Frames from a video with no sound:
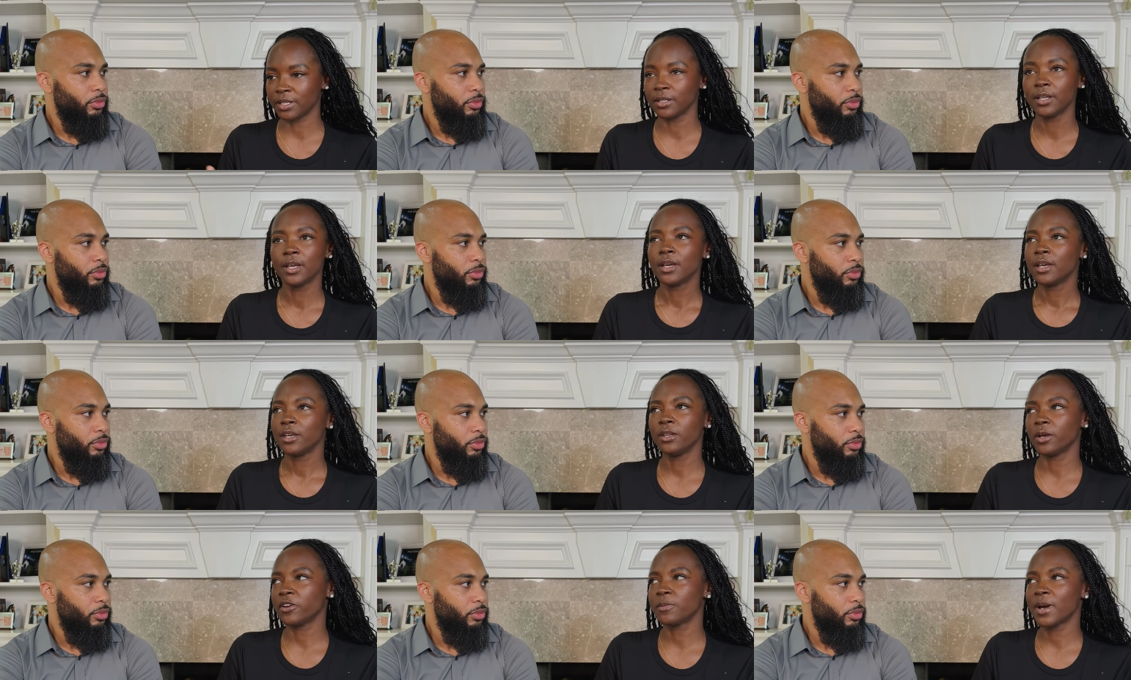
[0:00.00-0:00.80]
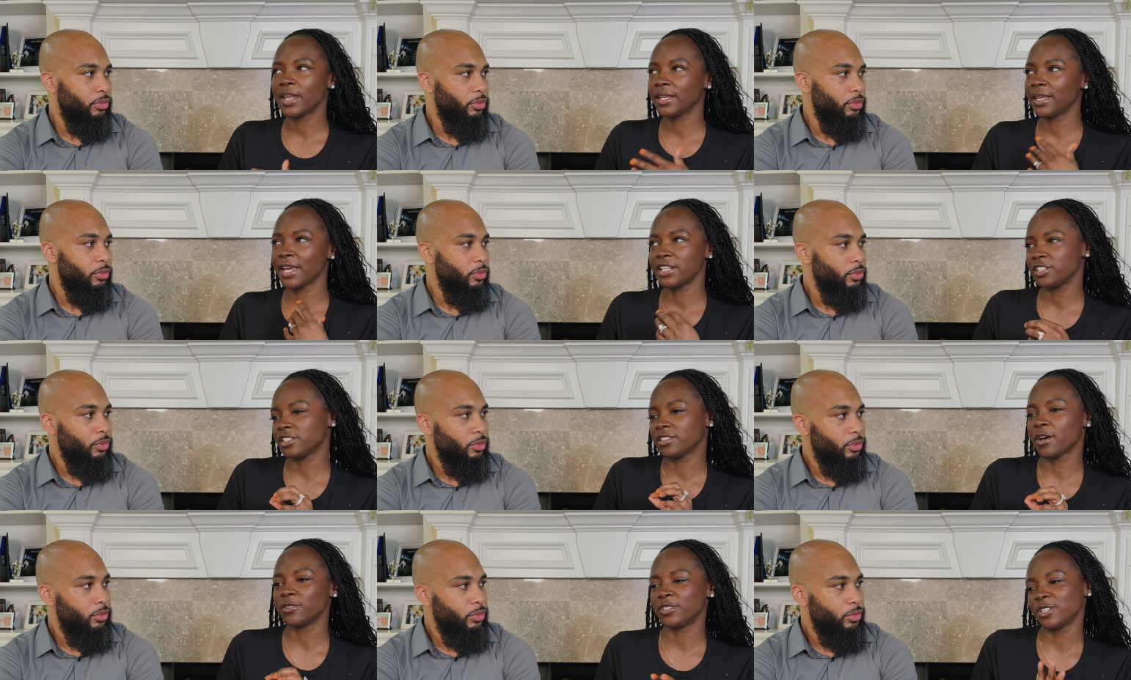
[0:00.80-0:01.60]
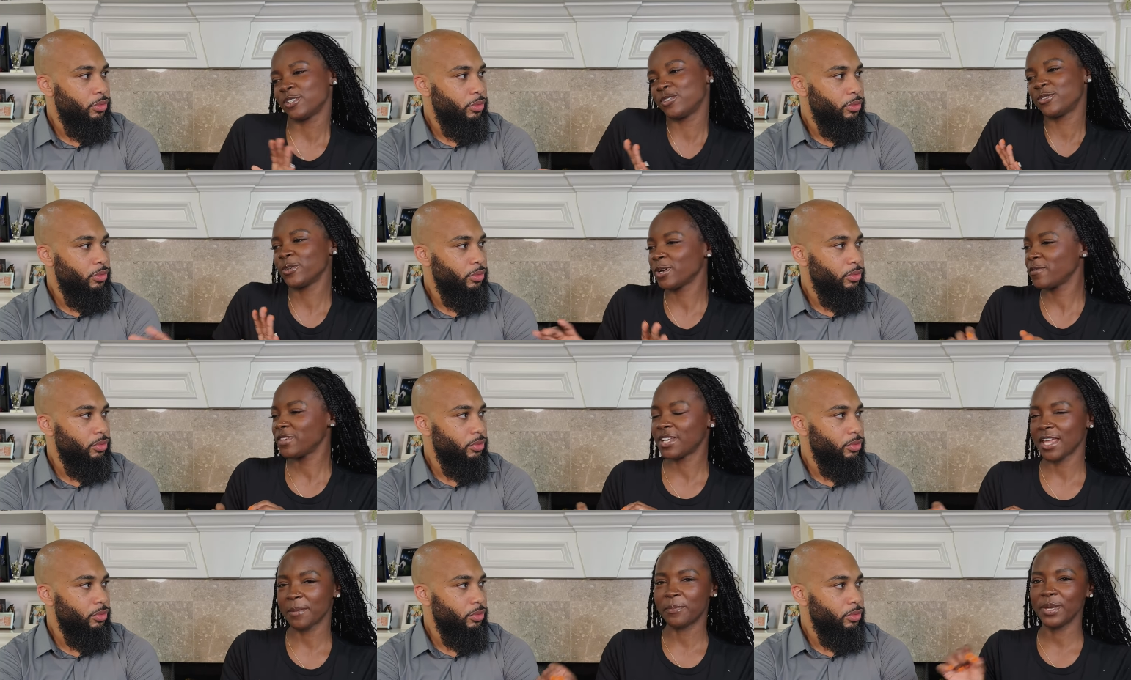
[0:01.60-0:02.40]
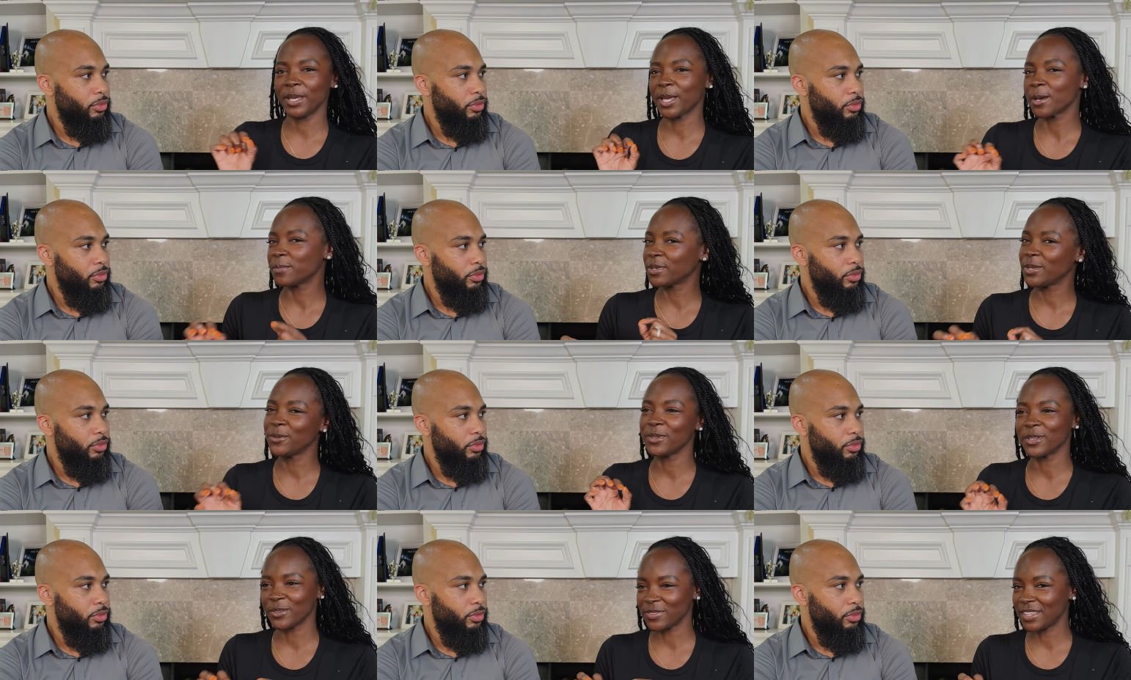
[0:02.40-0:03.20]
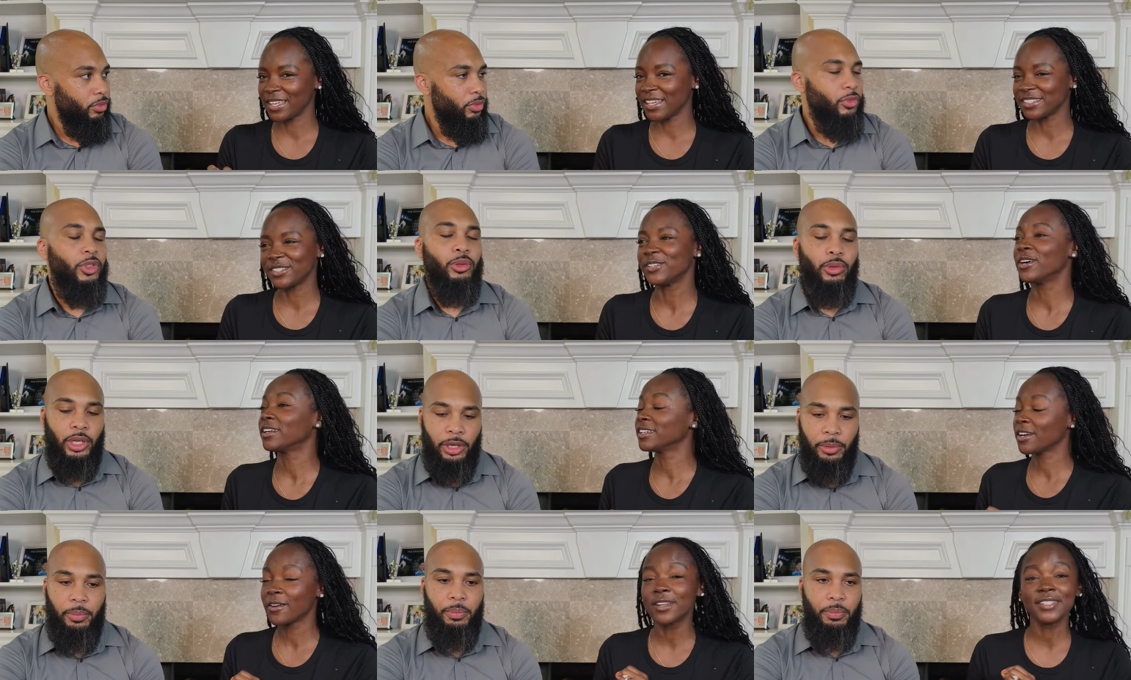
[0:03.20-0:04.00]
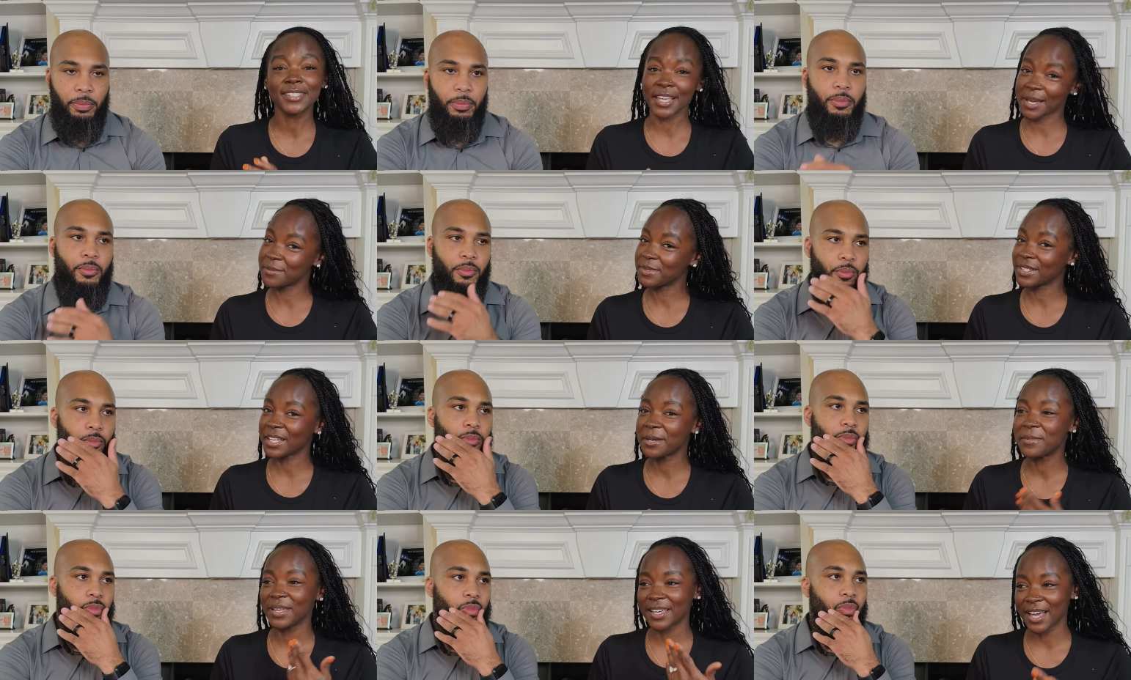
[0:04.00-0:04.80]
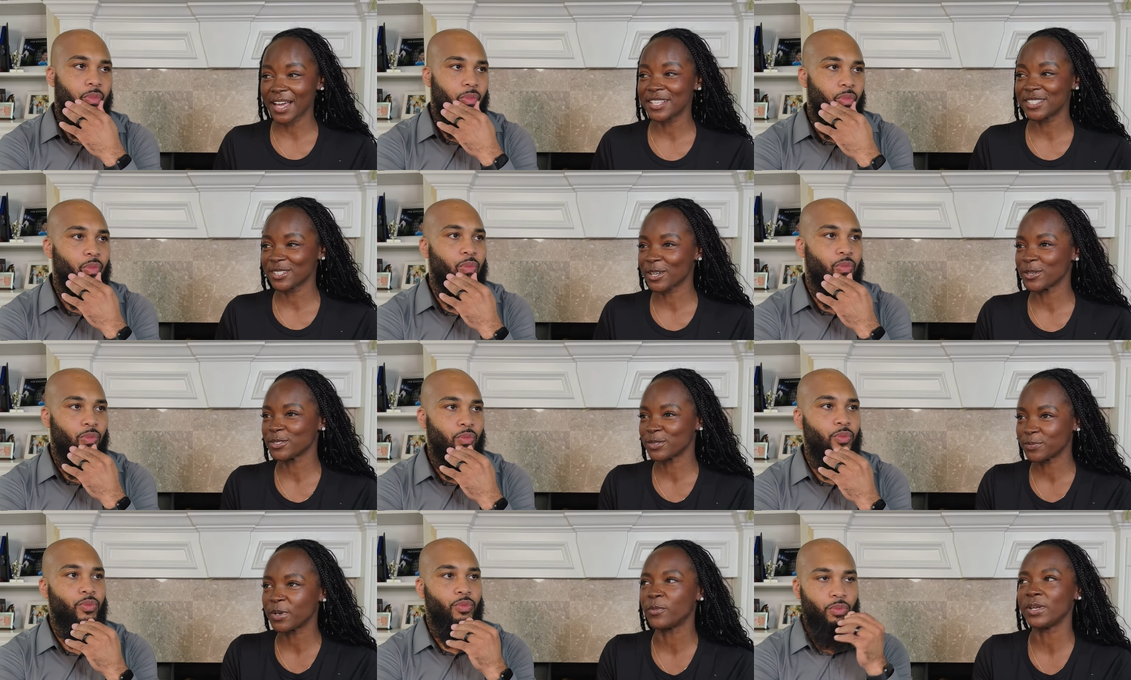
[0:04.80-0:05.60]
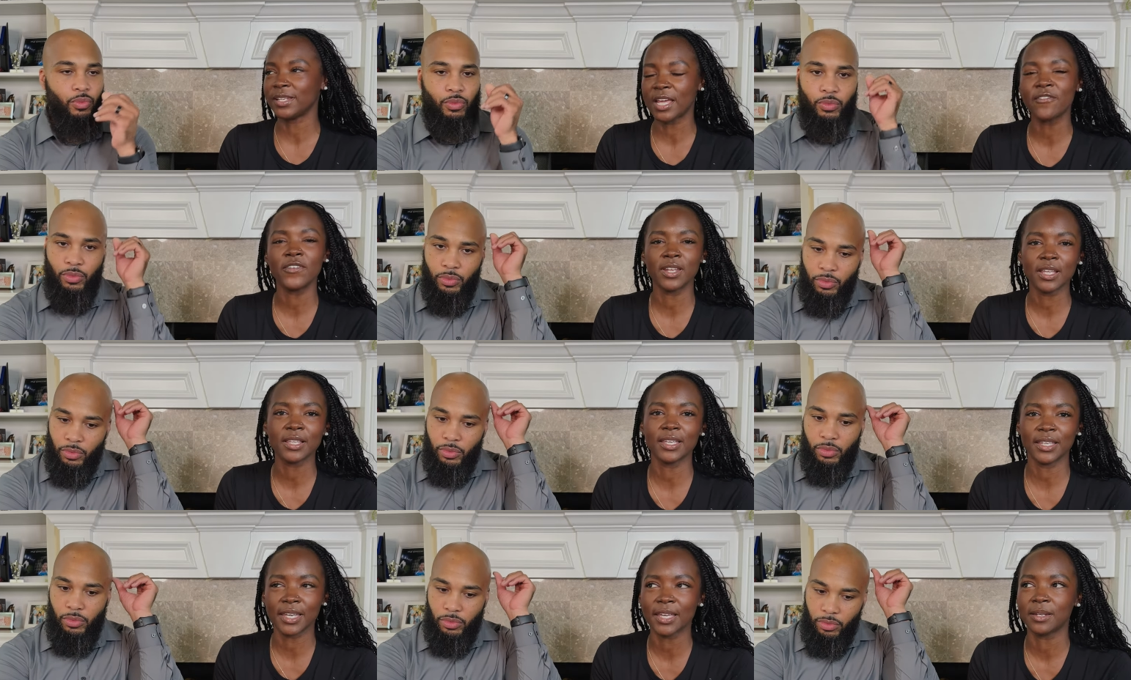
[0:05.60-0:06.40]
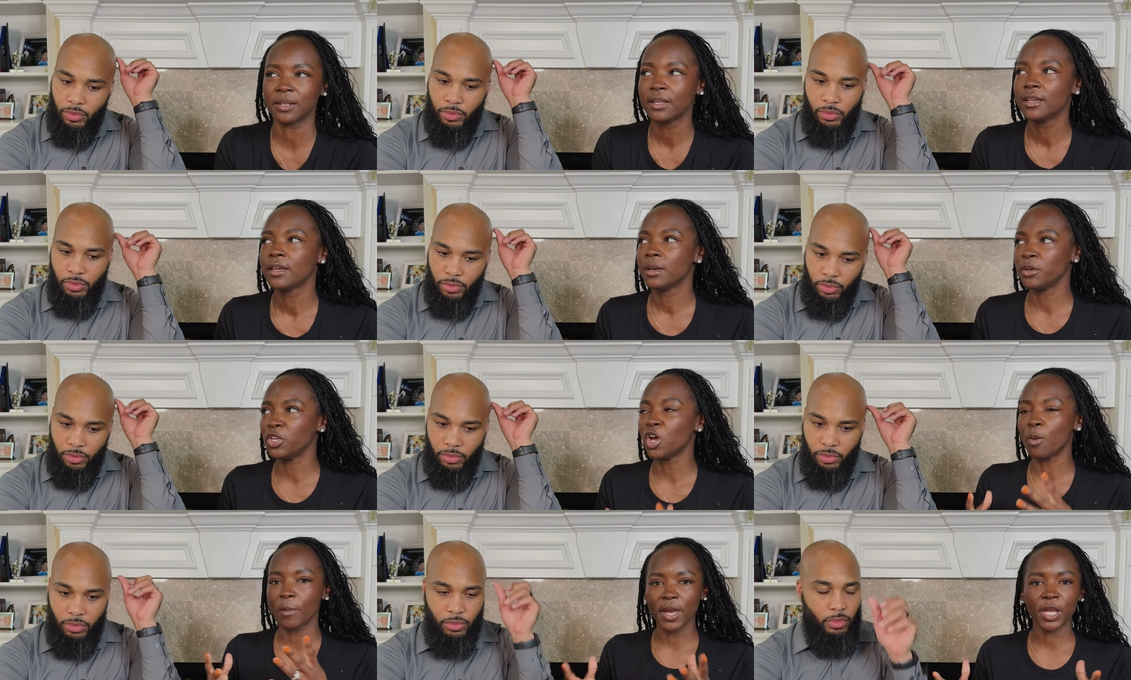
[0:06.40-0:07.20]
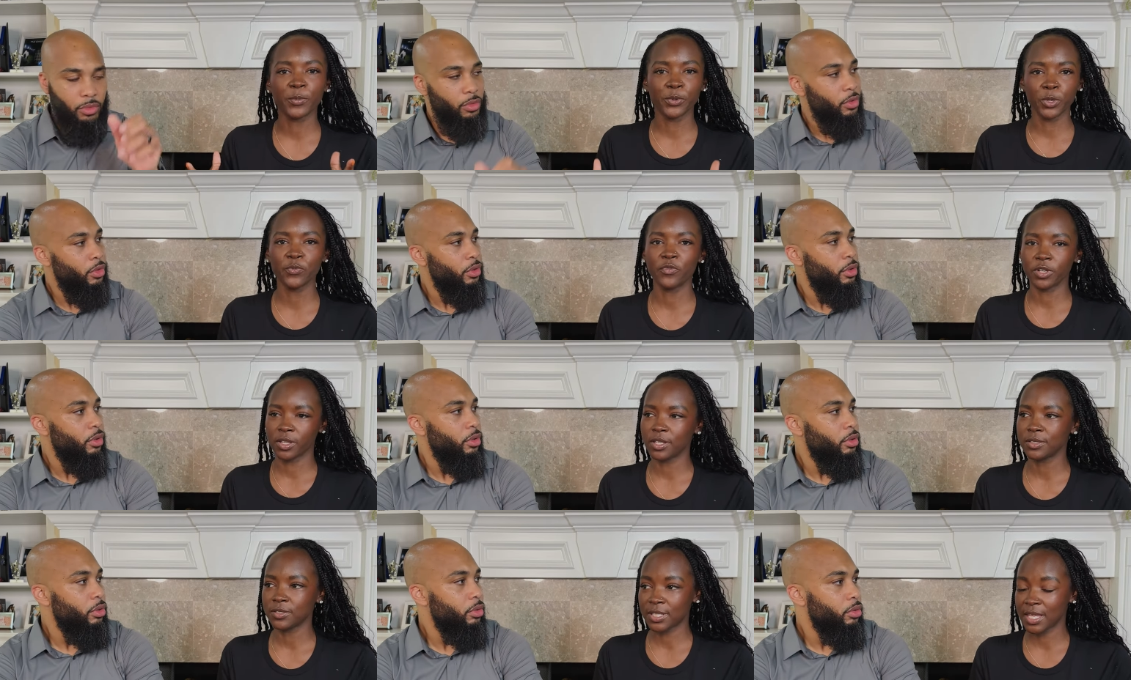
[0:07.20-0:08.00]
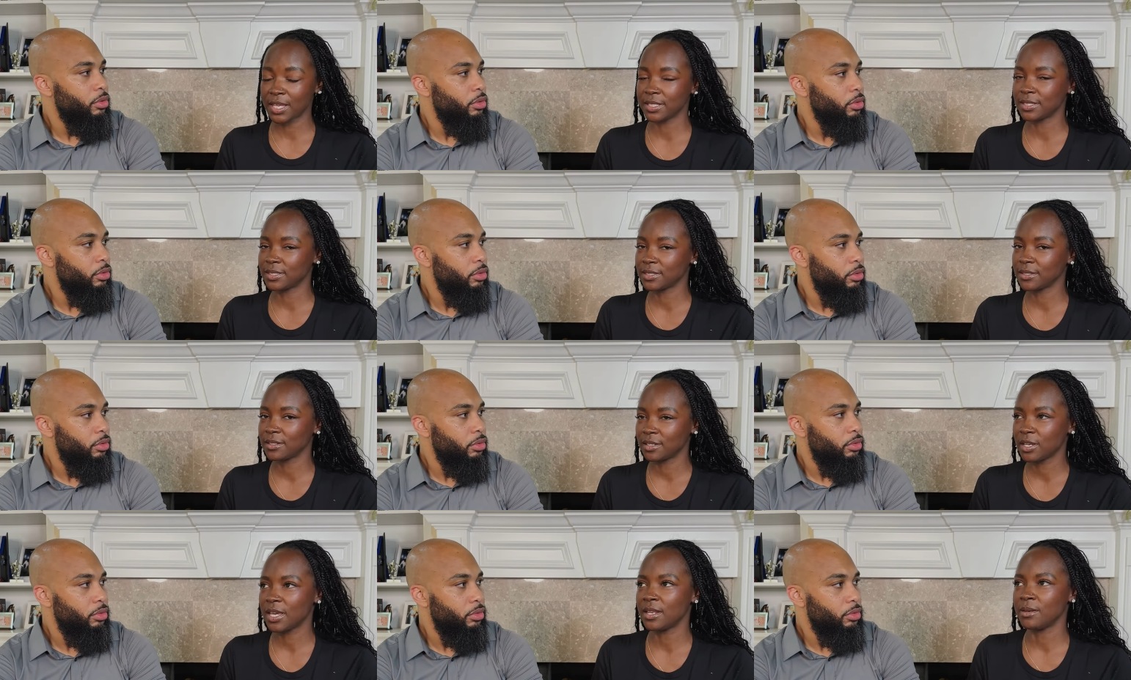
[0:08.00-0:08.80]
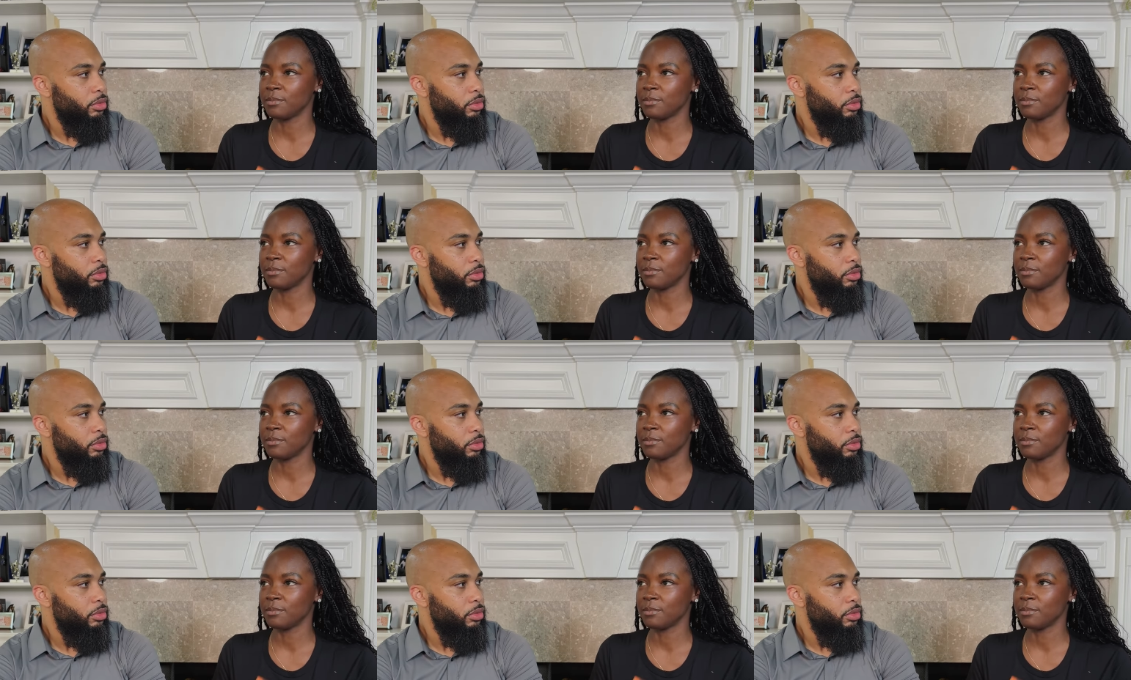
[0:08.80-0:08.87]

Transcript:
Speaker 1: and you know, everybody can't just go to the store every day, pick up cute little things. You're gonna go to Sam's Club and Costco's, but we definitely can, you know, make room for those things in